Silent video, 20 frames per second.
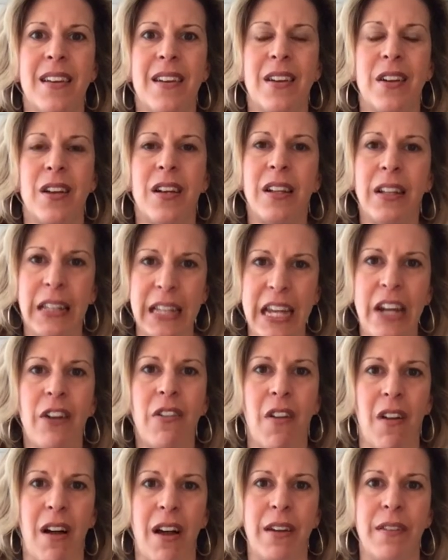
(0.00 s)
clear
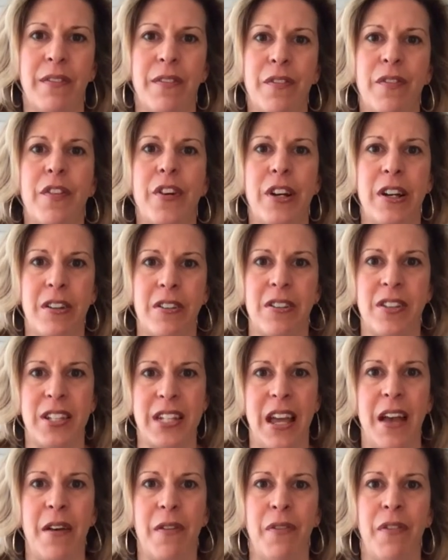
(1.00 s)
on for
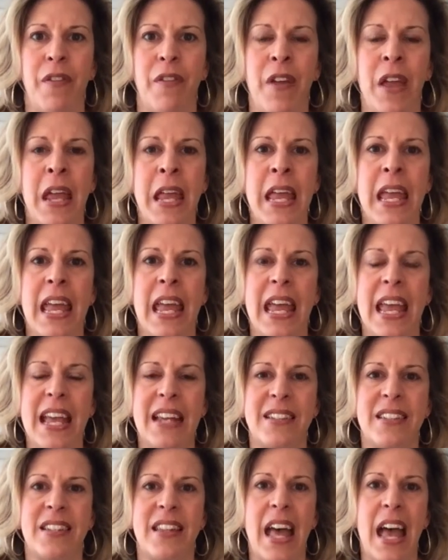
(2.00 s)
yourself.
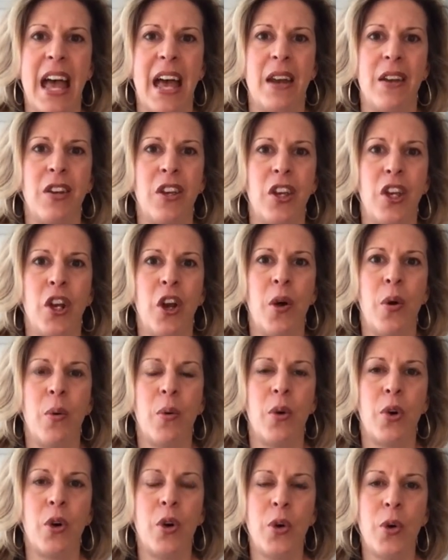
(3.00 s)
It's that,
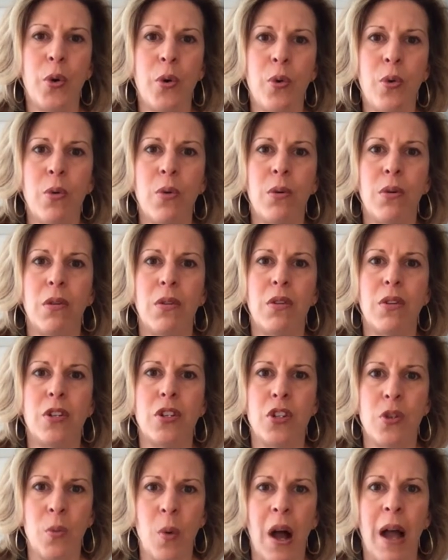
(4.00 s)
who
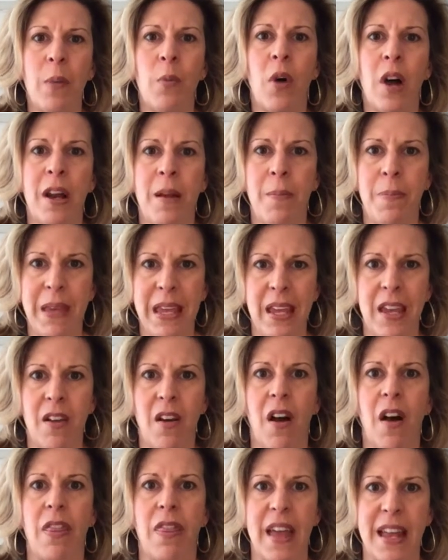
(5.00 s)
do I want to be
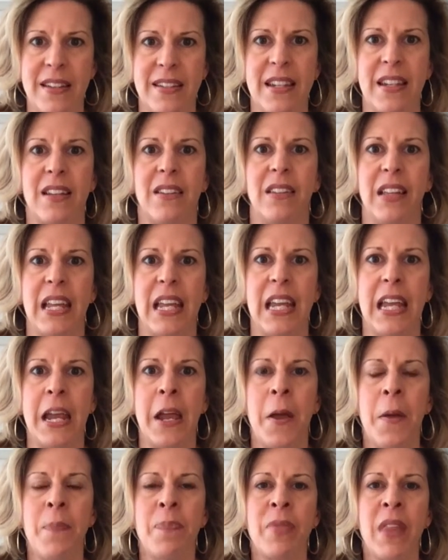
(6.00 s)
authentically?
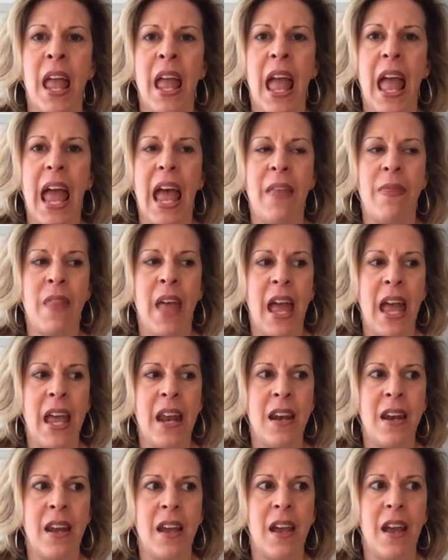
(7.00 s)
And
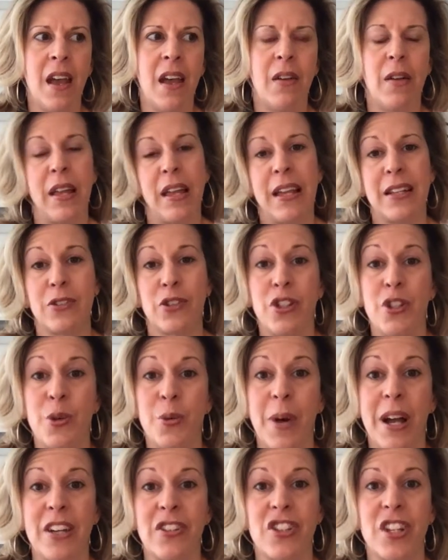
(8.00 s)
then, I guess, two
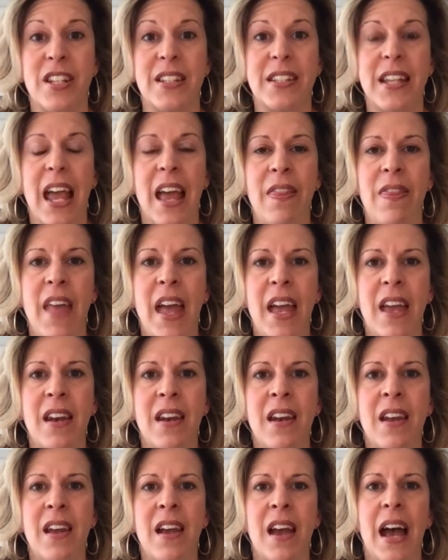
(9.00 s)
questions. And
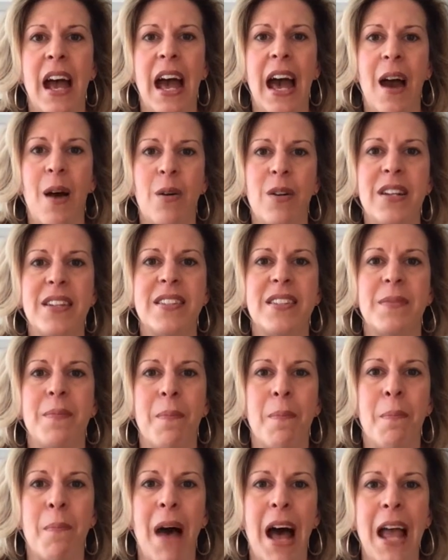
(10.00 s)
then, how does
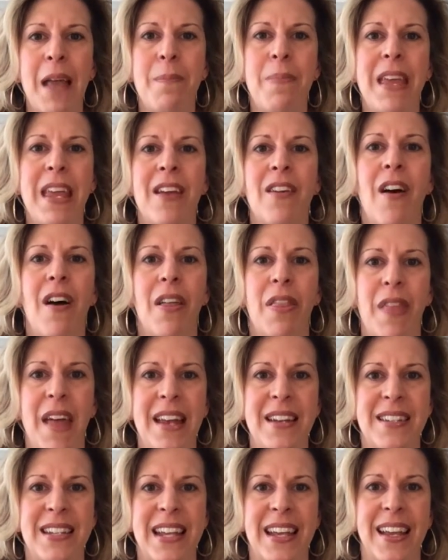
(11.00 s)
my being
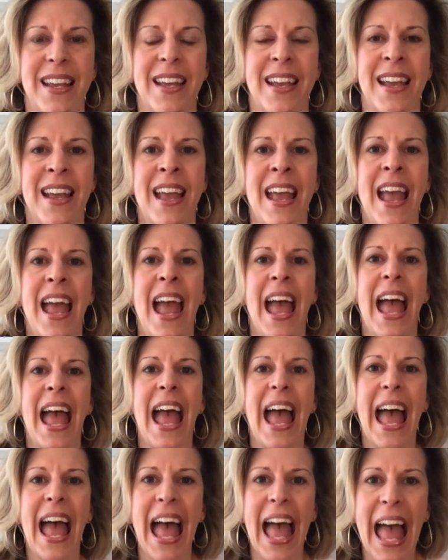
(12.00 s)
authentic
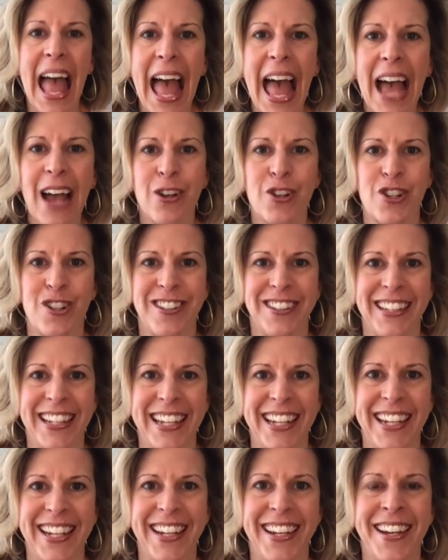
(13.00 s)

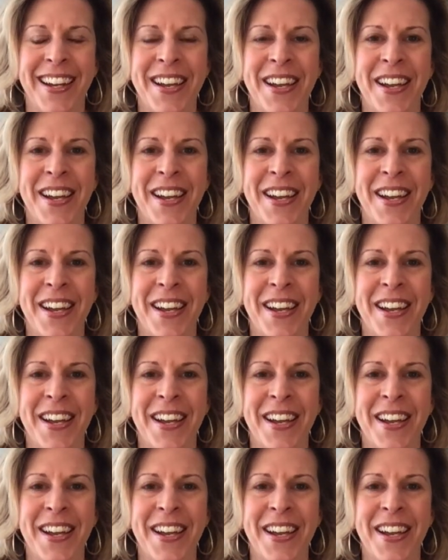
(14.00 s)
actually